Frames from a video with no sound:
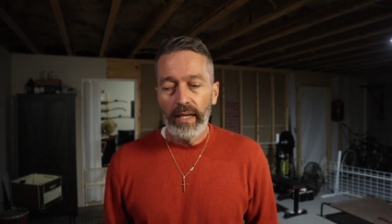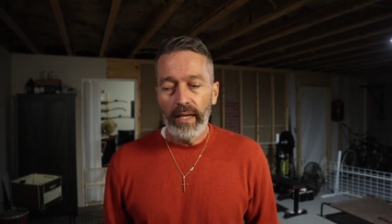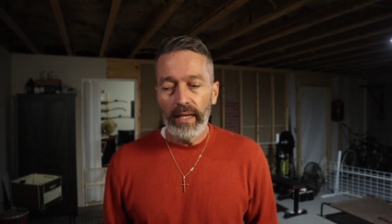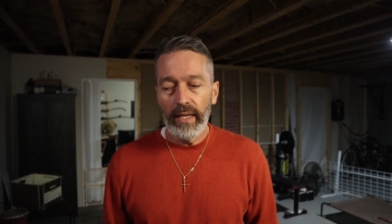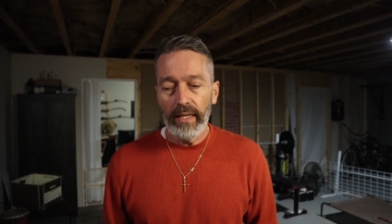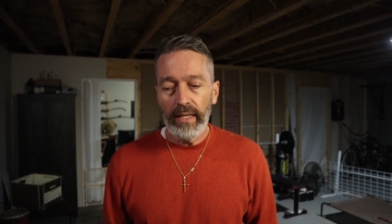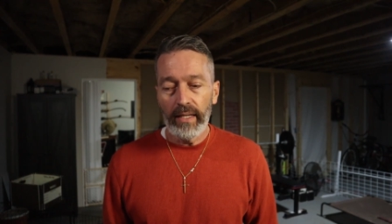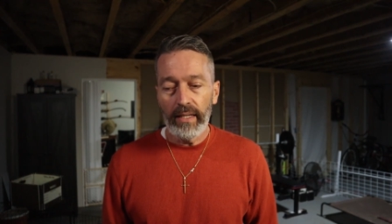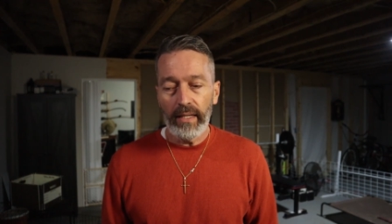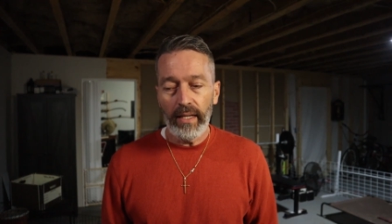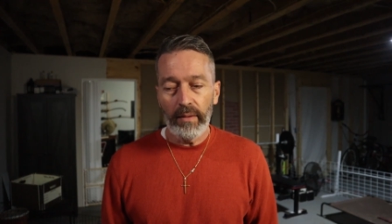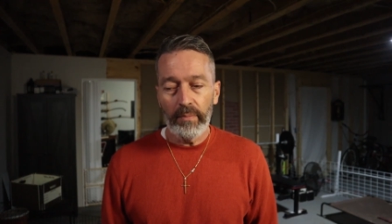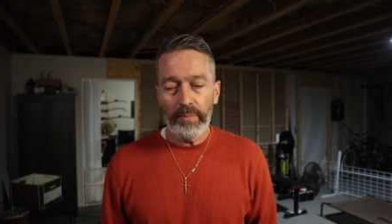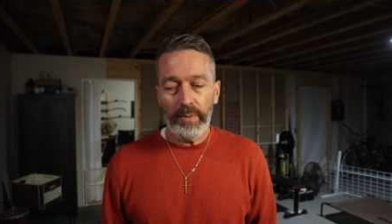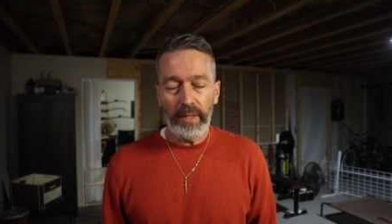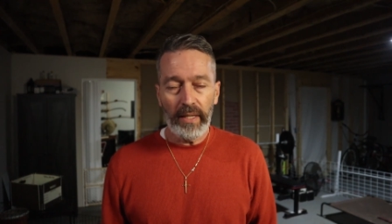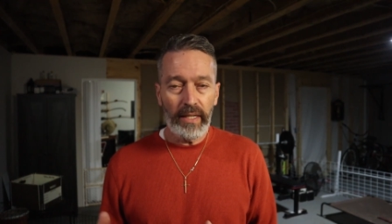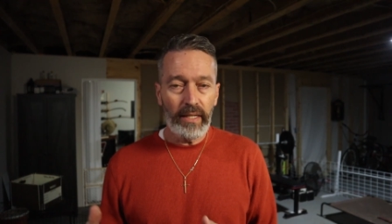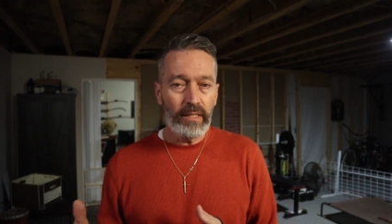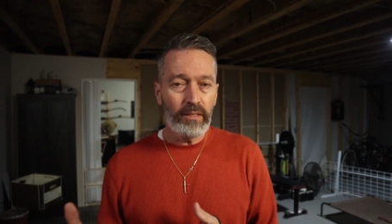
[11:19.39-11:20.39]
and I'm
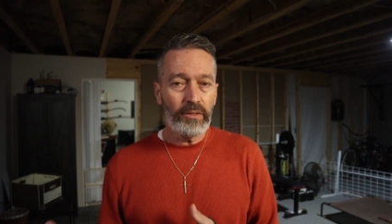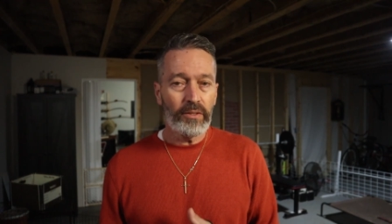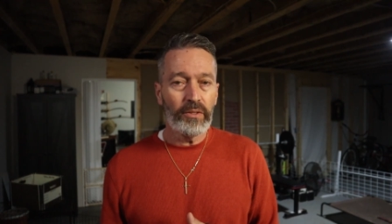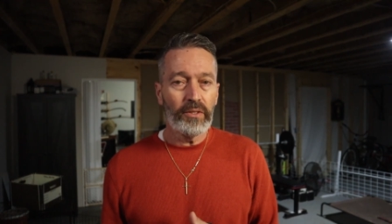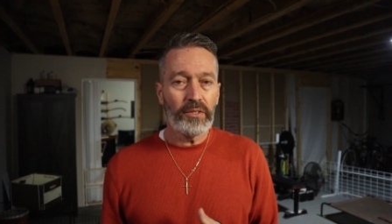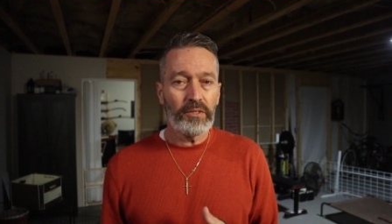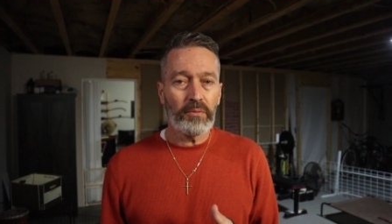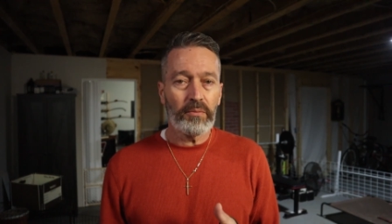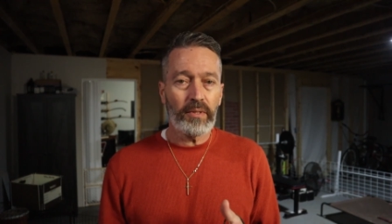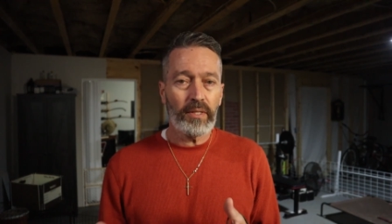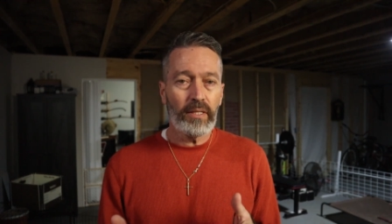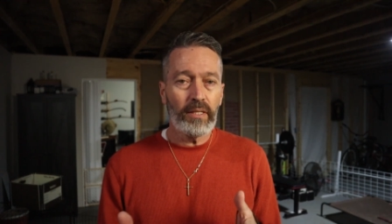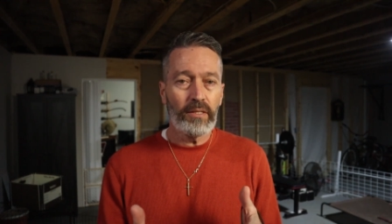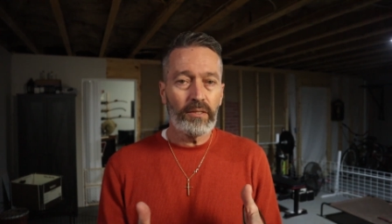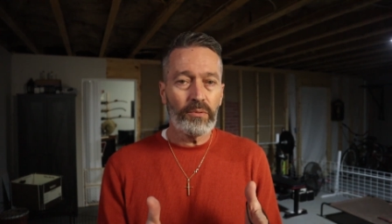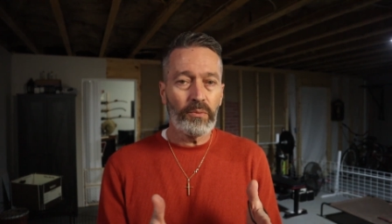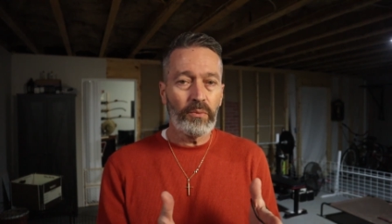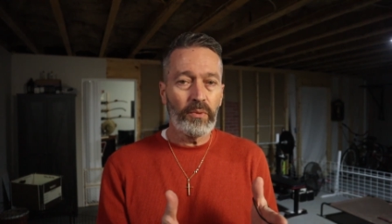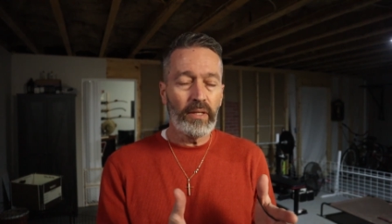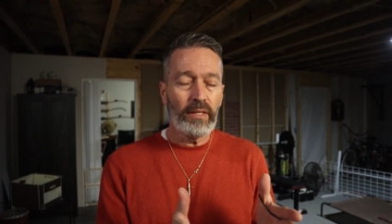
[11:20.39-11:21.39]
planning on doing some
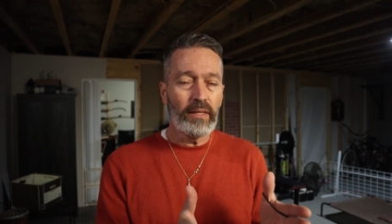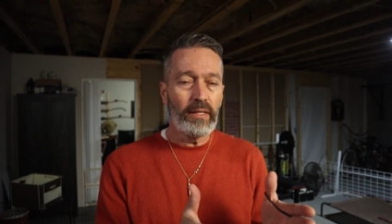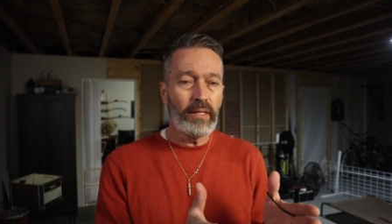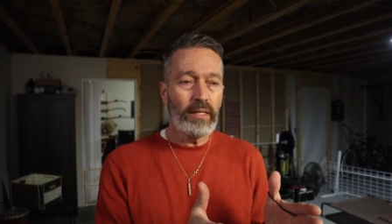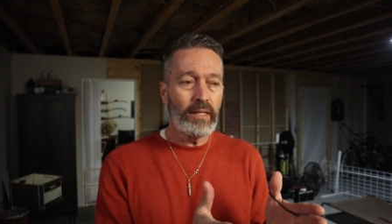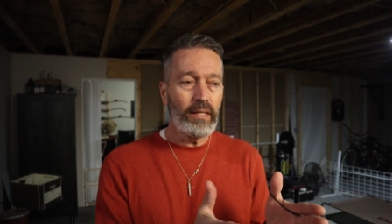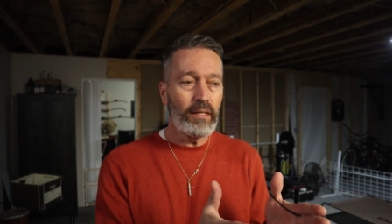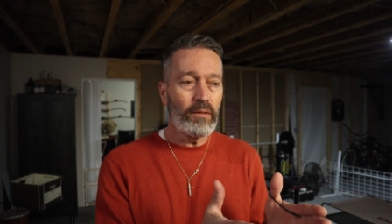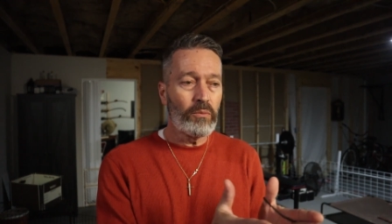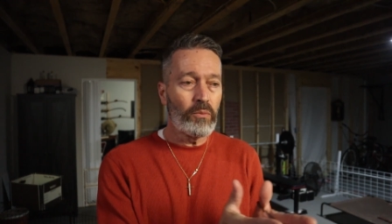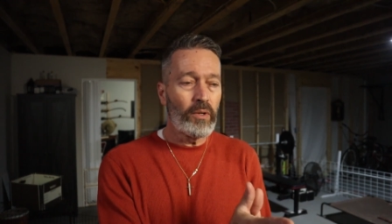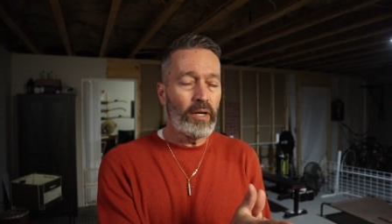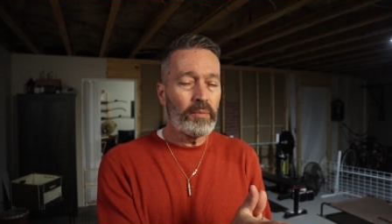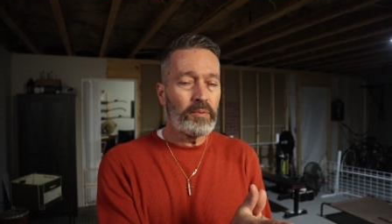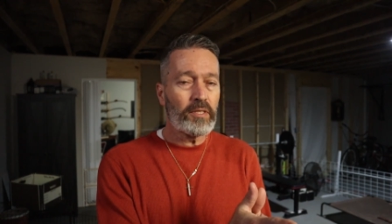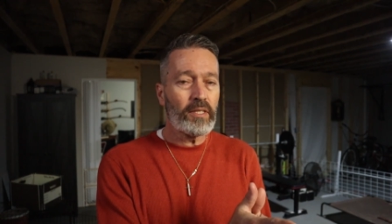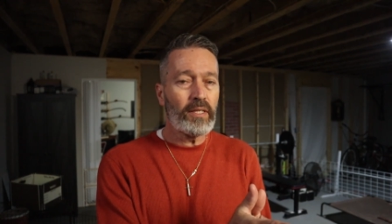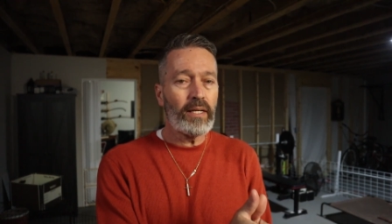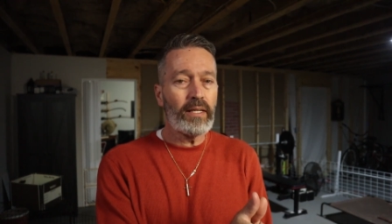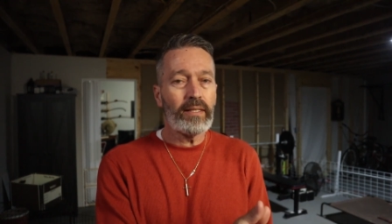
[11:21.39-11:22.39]
things with the
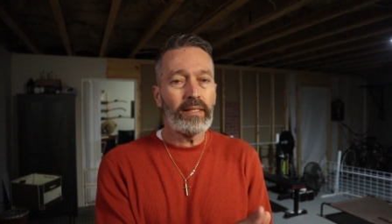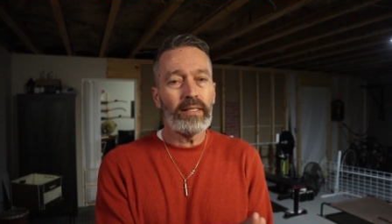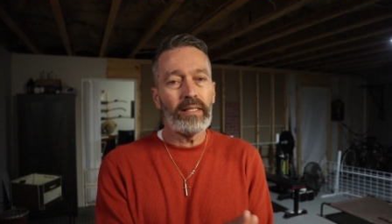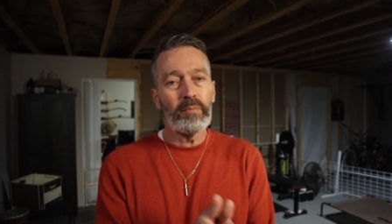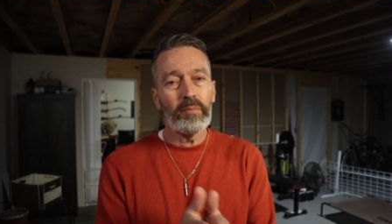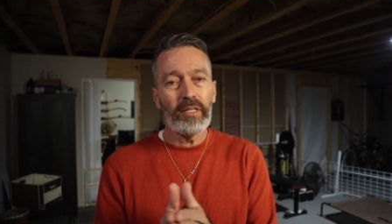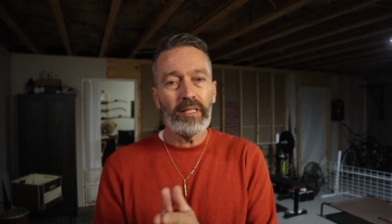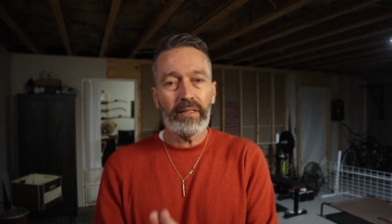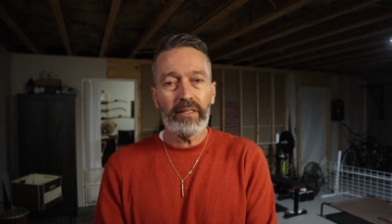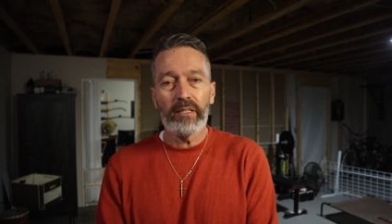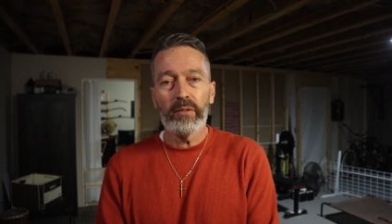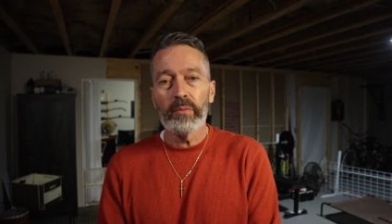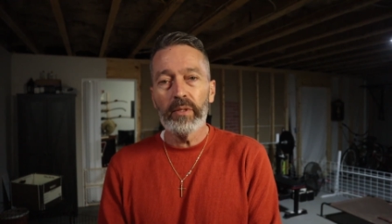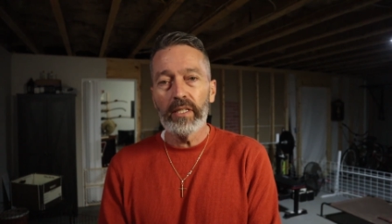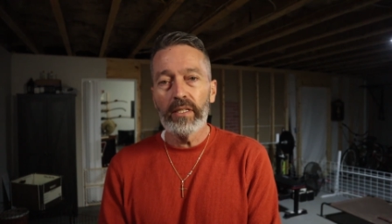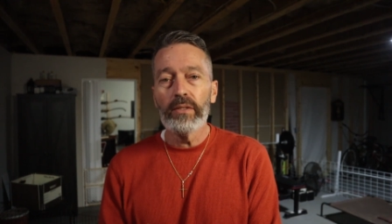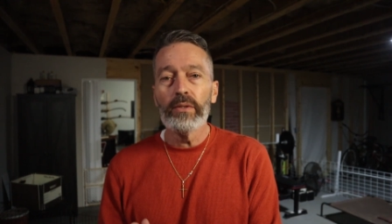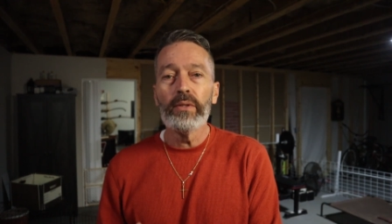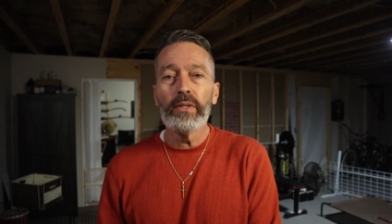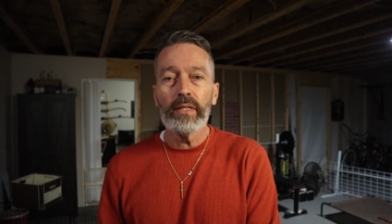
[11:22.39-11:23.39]
website that I'm not going to be
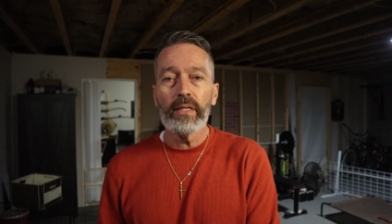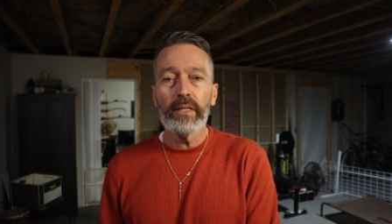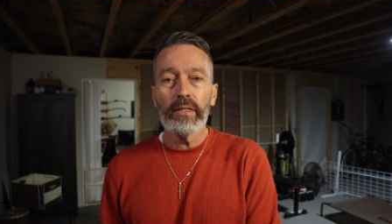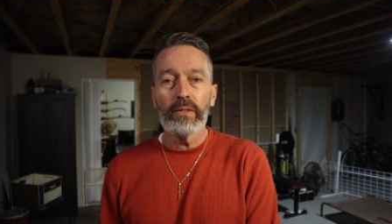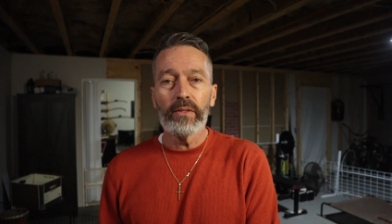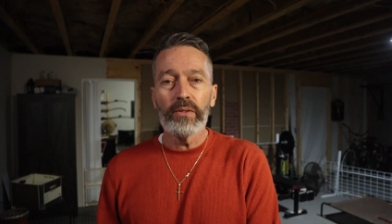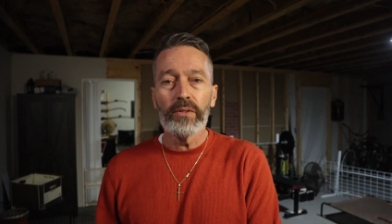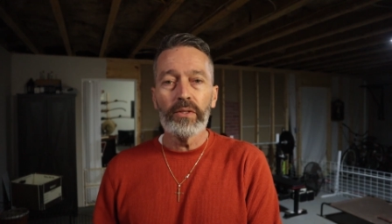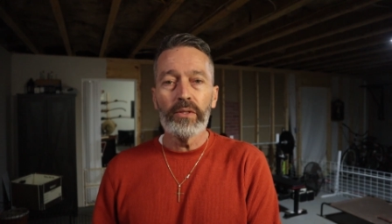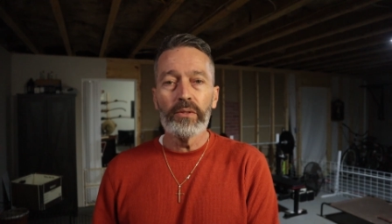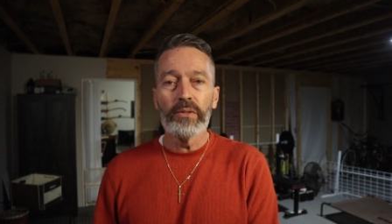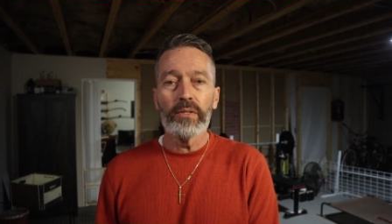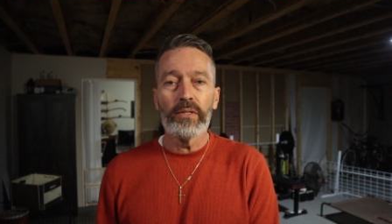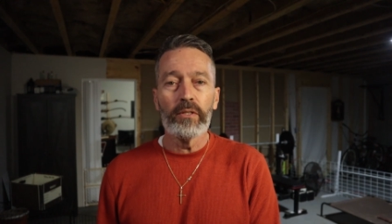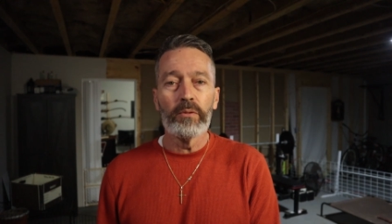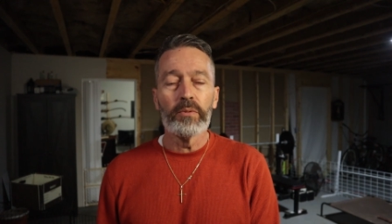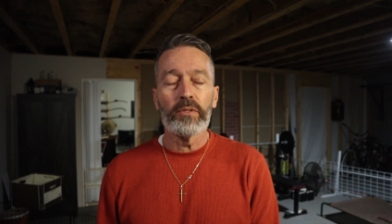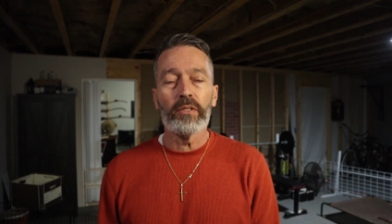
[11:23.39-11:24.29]
doing here on YouTube.